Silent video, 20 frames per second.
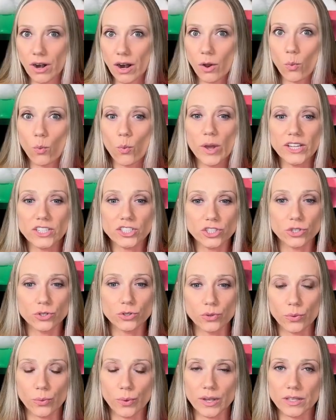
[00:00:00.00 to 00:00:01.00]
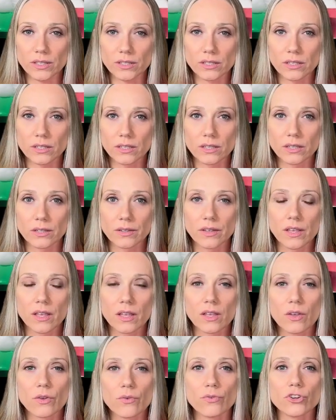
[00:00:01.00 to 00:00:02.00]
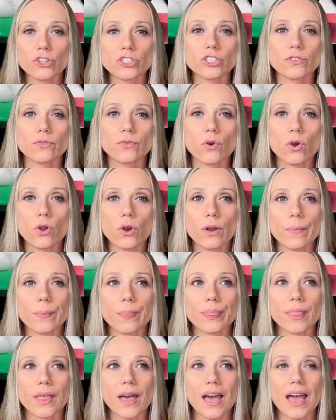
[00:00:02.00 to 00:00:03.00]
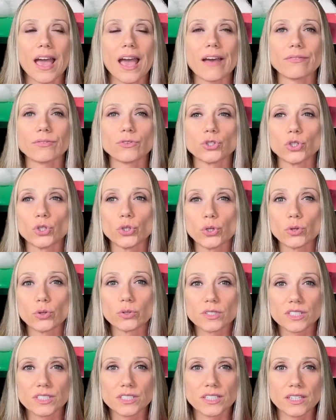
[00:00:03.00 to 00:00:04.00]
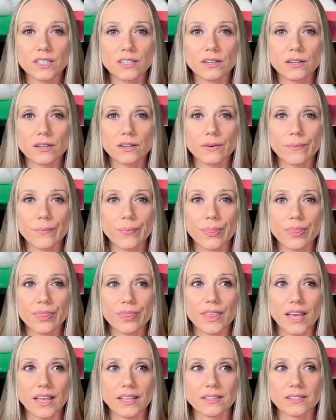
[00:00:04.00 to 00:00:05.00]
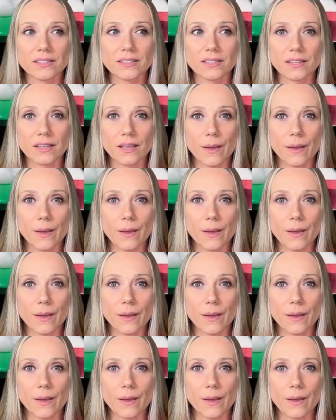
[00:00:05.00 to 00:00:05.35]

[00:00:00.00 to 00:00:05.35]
ways to do it. First of all, I have to consider that